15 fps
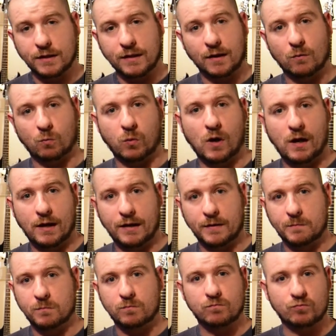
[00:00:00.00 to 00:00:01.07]
get
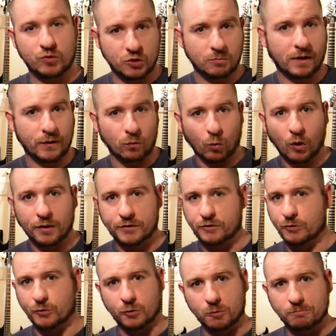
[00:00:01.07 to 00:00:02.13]
why you might want
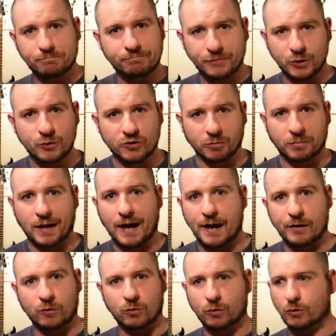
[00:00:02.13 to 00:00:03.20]
to use a
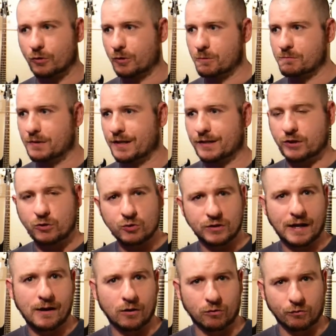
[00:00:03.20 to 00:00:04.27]
bot or like use
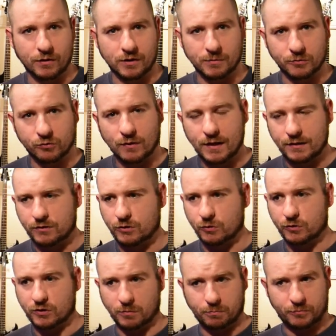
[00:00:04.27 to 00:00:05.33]
algorithms, right? To
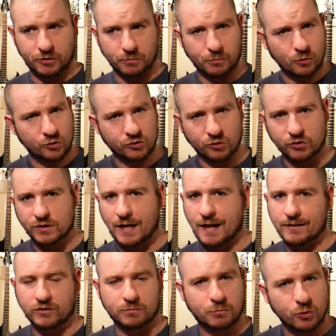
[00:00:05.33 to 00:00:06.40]
boost your
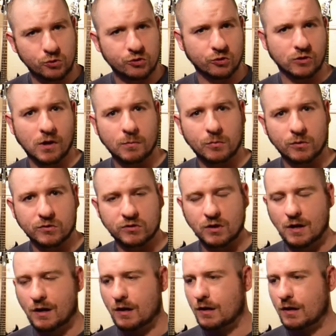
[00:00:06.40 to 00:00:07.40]
stats, boost your numbers.